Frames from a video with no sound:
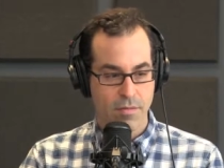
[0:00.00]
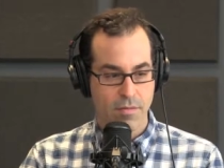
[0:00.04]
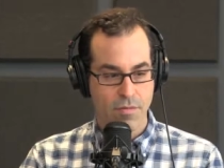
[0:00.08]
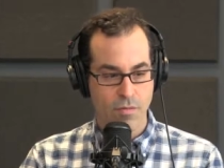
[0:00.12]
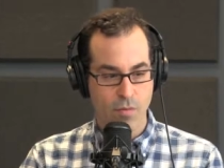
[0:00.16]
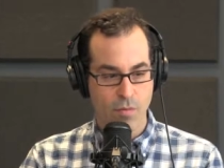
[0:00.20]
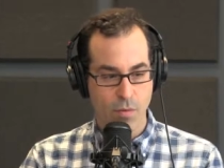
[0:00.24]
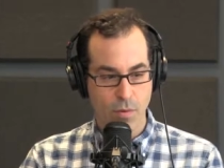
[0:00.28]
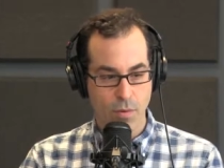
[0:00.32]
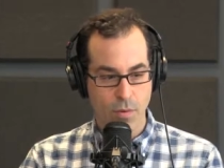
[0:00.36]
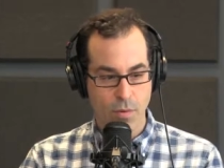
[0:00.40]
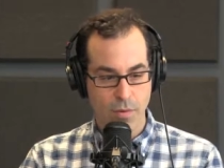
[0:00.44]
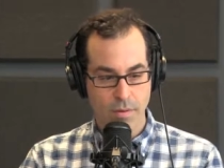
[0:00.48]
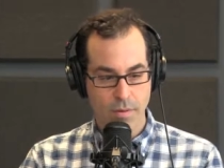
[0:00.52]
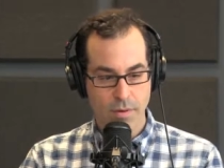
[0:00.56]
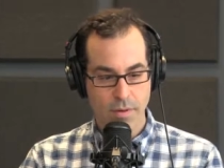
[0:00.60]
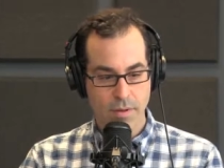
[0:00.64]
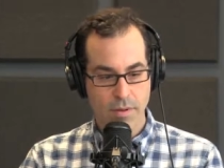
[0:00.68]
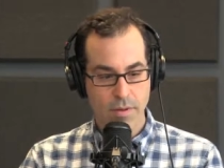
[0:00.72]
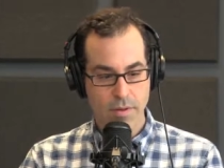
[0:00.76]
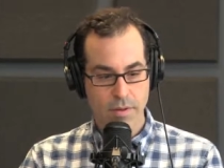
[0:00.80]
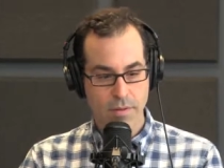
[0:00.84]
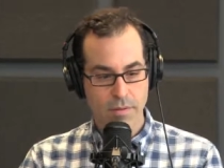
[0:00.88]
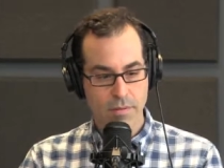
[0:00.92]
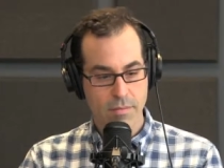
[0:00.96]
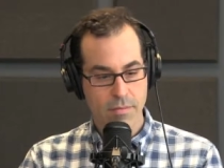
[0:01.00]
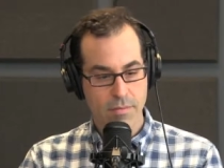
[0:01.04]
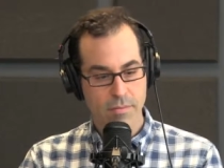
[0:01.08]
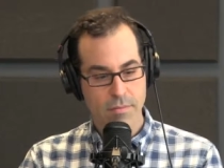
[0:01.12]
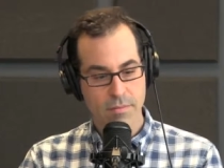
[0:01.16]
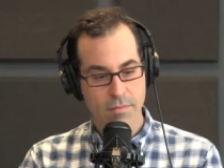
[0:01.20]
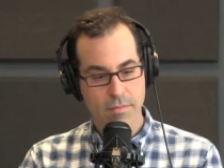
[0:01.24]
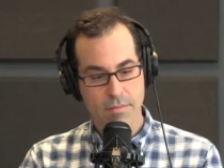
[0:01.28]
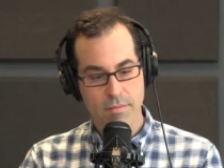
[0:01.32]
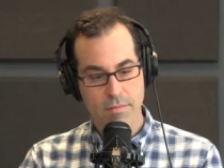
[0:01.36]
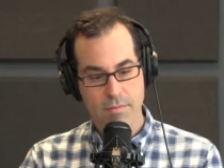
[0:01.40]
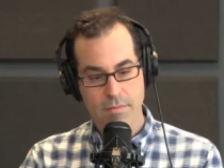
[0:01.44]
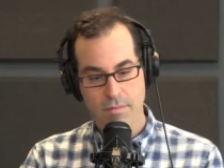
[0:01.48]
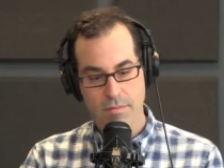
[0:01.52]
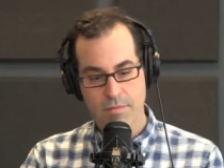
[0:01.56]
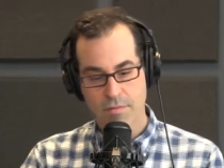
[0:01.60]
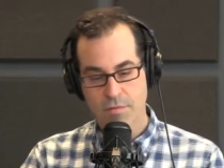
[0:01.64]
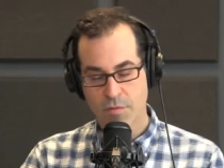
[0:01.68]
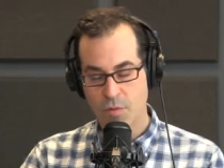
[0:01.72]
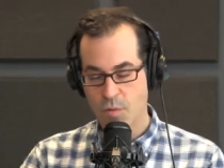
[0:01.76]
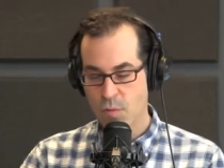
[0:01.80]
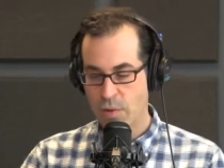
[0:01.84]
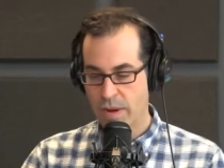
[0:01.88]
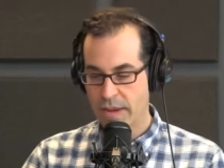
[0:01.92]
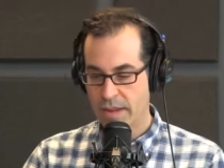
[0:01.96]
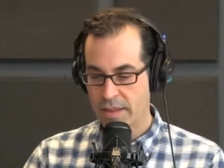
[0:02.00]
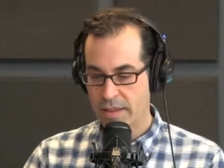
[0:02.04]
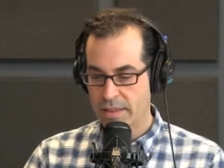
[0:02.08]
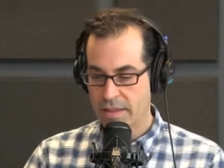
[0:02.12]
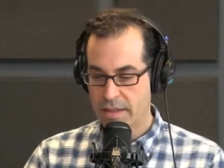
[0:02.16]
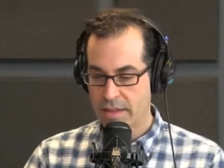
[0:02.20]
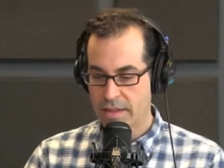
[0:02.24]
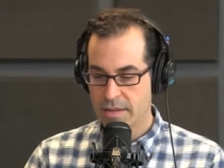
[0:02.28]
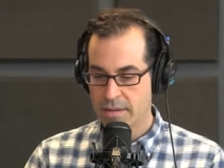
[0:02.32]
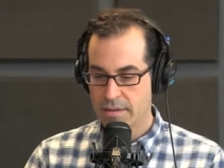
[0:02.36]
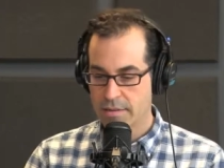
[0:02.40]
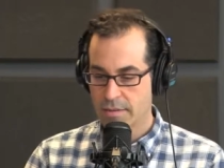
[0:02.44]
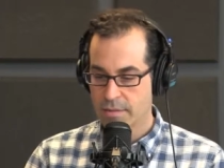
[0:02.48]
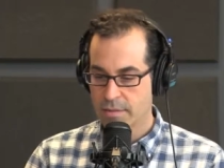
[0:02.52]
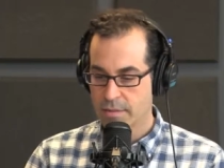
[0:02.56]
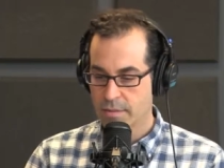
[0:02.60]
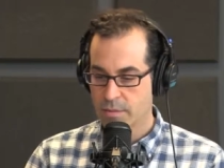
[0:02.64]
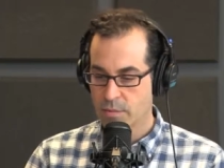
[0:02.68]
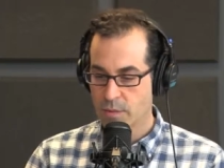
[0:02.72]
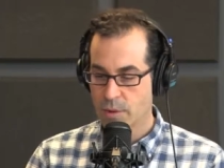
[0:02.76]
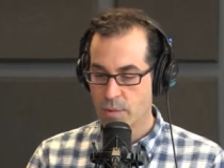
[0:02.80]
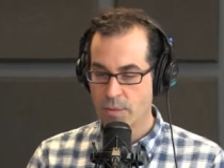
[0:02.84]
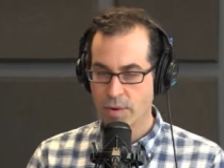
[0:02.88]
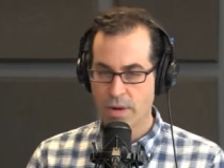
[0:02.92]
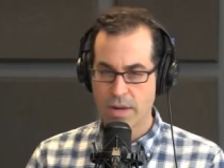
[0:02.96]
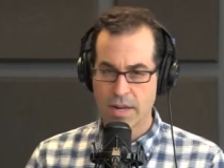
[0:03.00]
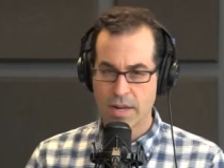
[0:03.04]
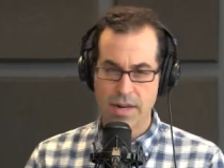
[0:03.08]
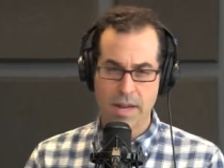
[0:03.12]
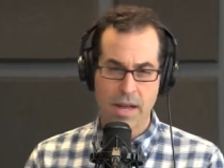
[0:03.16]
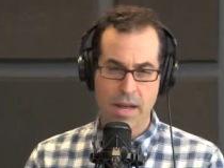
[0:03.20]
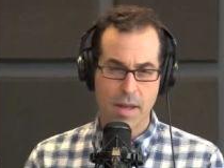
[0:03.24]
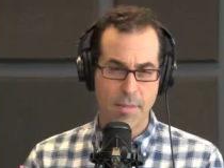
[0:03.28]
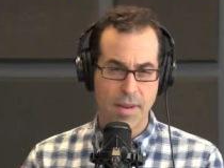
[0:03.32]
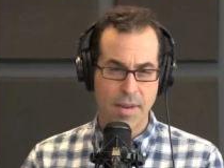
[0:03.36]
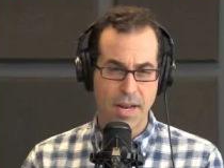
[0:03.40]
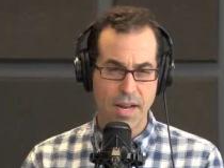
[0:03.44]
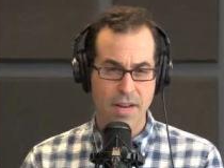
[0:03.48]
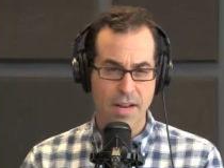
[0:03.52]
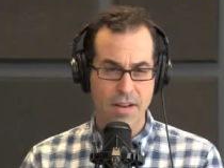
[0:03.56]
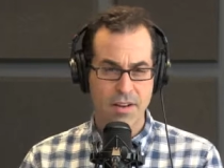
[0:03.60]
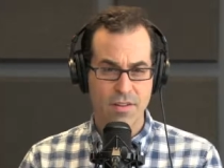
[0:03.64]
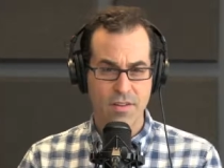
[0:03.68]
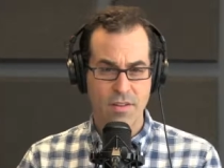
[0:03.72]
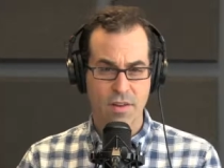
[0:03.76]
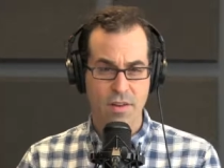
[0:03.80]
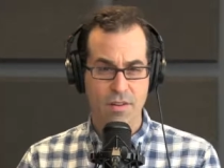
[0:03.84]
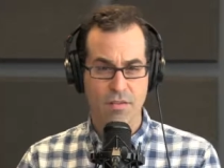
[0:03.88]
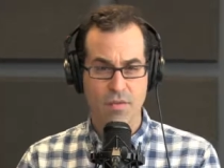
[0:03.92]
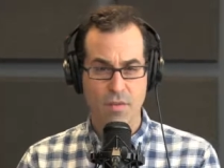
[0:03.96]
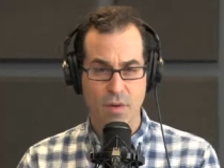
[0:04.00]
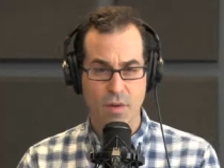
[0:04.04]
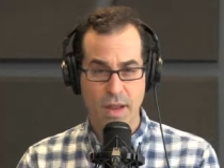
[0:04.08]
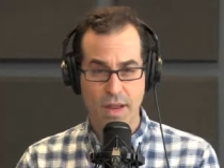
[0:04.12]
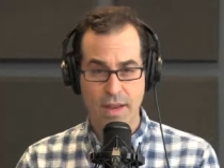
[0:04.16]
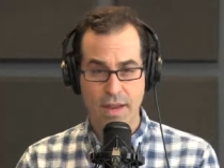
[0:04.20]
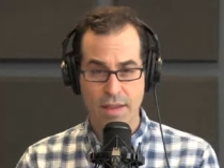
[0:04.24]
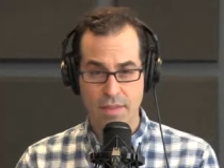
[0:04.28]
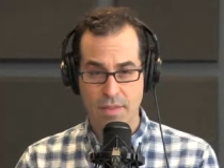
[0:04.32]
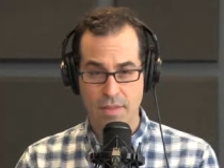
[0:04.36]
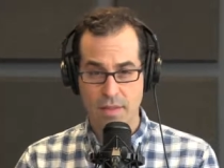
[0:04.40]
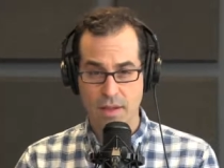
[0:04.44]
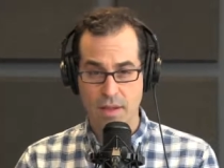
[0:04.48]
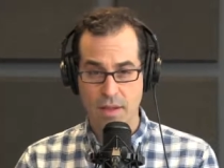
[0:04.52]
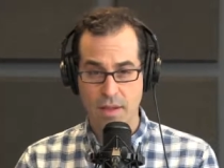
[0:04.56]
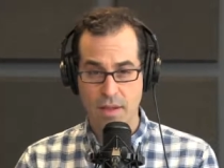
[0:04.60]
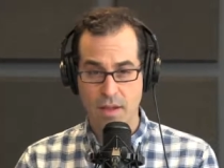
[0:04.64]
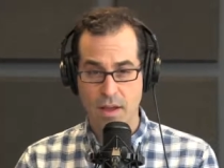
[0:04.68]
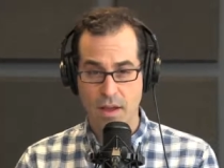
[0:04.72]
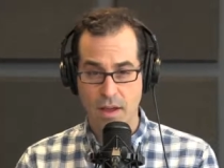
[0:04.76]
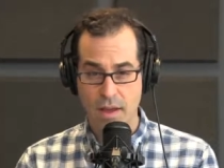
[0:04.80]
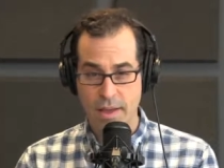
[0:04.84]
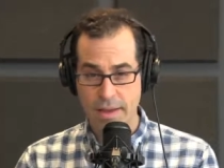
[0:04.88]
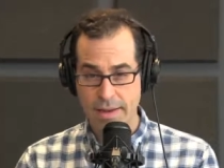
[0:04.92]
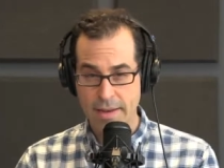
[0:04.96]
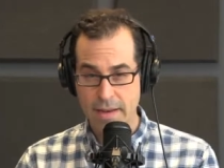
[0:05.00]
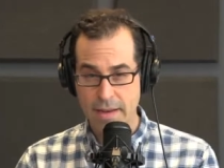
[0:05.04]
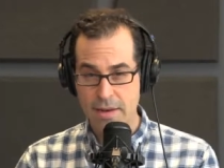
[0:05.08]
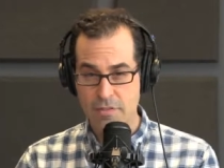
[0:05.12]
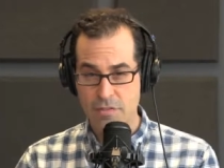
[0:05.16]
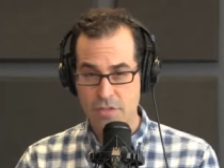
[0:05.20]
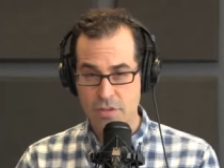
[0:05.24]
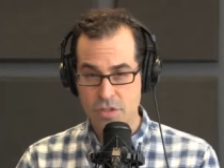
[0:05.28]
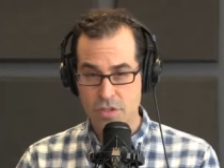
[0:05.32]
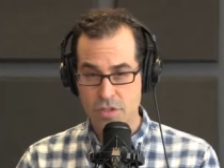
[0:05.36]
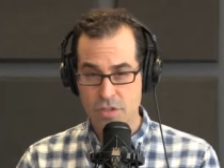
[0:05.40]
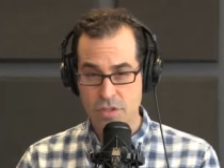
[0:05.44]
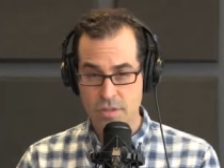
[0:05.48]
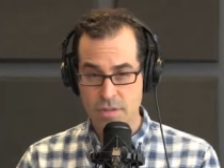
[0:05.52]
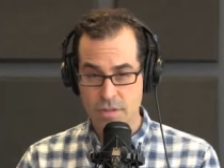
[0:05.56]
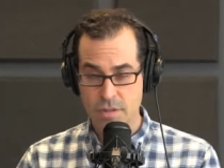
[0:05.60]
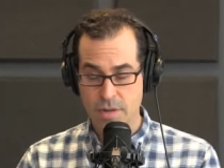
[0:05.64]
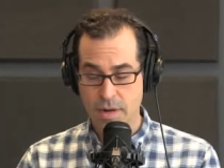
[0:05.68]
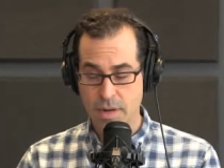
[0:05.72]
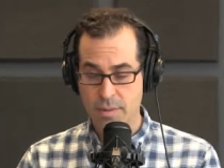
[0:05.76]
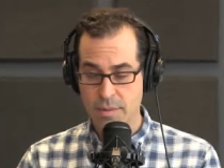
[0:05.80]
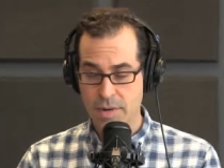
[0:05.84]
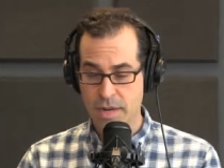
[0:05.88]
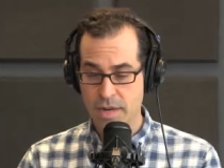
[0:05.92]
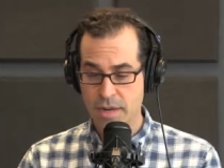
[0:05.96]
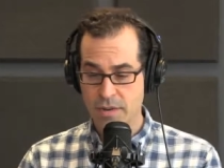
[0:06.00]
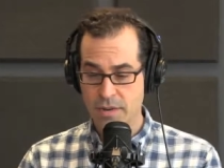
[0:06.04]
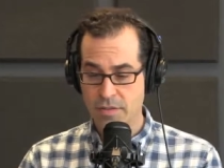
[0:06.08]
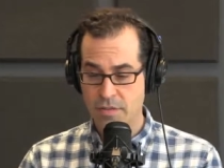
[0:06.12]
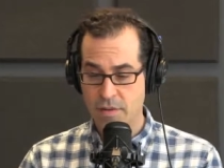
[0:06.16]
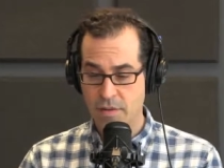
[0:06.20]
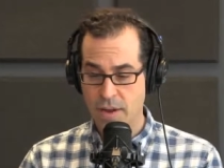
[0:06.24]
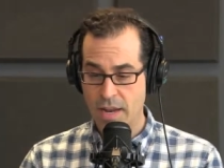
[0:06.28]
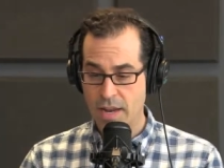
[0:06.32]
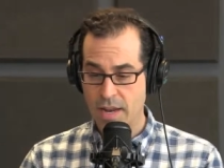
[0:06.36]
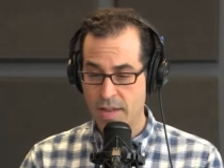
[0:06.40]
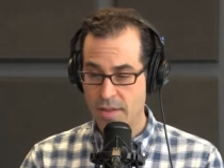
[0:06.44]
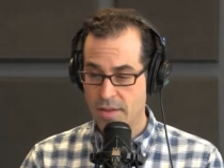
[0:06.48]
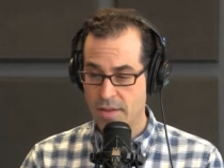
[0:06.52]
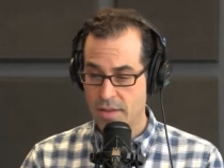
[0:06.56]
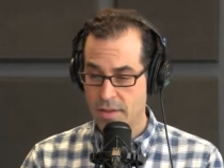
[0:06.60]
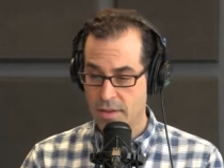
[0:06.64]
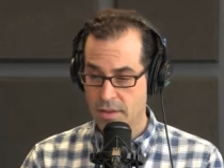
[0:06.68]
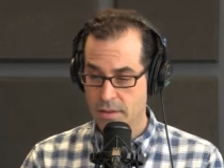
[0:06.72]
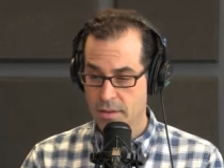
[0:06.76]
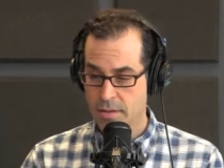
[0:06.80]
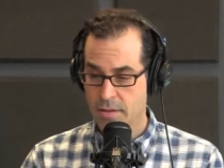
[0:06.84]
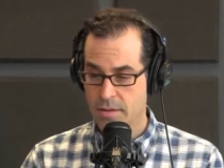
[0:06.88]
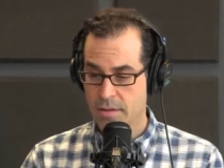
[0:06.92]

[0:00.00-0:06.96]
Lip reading: for winning that. We were not nominated for anything. And none of our shows were nominated for anything.